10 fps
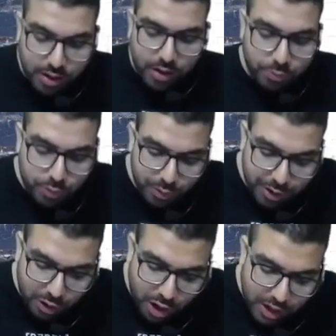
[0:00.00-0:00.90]
We will
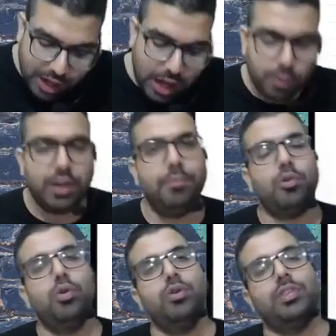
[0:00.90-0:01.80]
not allow him
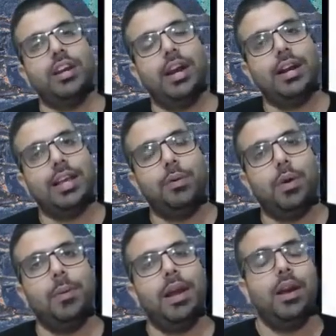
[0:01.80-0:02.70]
to generate e-way
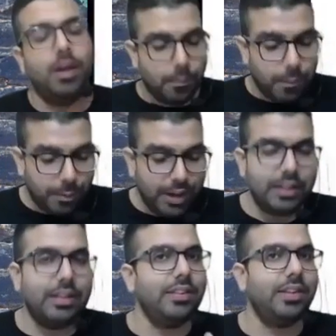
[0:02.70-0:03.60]
bill. Baba, in
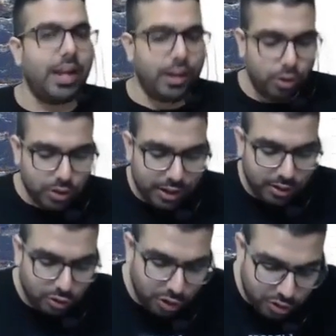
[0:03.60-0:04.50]
this scenario, the
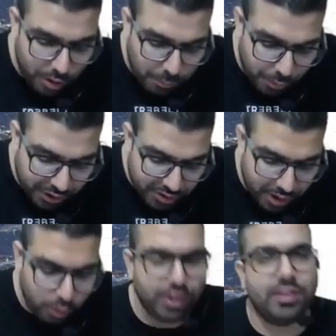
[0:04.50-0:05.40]
resolution professional who
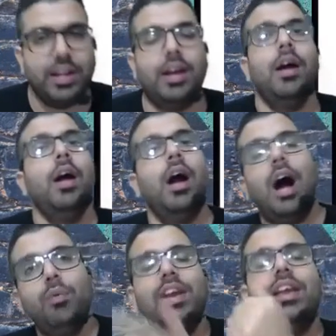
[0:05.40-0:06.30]
is there, how
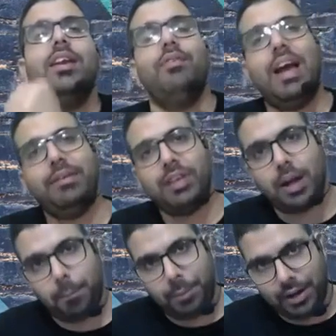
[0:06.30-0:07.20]
will he revive the
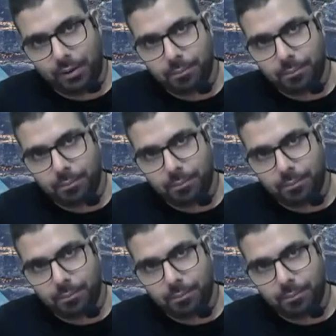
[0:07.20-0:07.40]
company?